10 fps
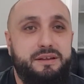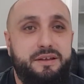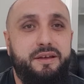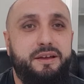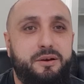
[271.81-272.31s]

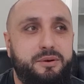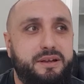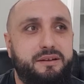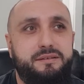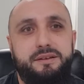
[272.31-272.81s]
Here they go
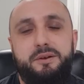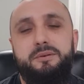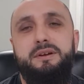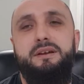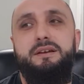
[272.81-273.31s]

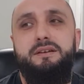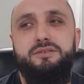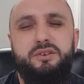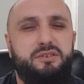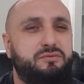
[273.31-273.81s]
again.
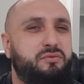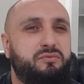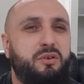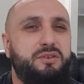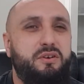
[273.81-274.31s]
So you're
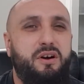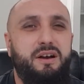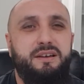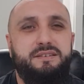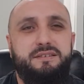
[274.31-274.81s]
rolling your
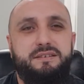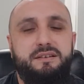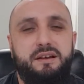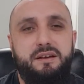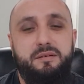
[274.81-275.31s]
eyes
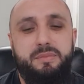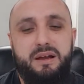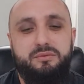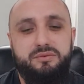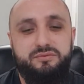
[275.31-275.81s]

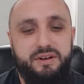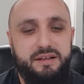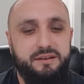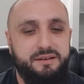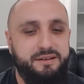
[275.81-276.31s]
backwards
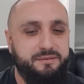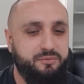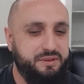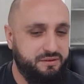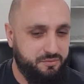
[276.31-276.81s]
regularly
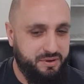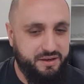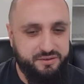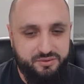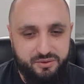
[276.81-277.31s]
when your
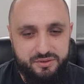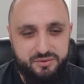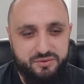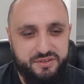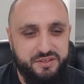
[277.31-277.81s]
partner's talking
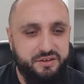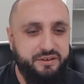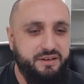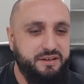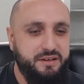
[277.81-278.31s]
to you,
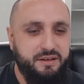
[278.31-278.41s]
sneering.